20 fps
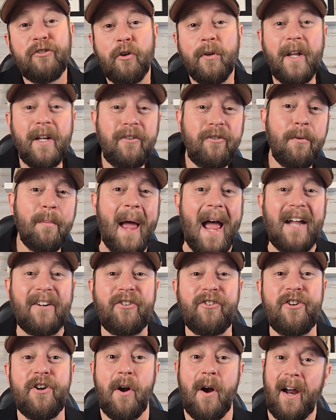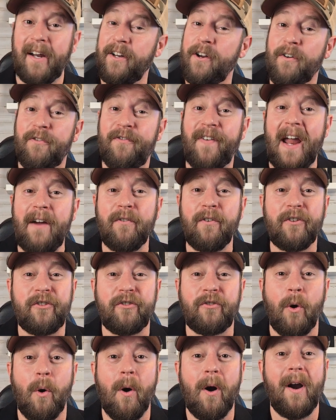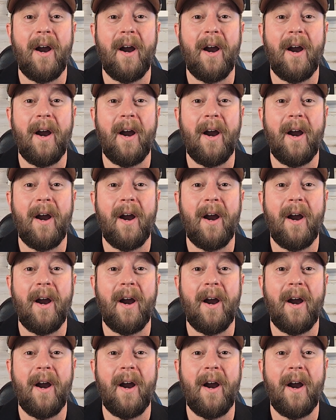let's imagine you're at your favorite store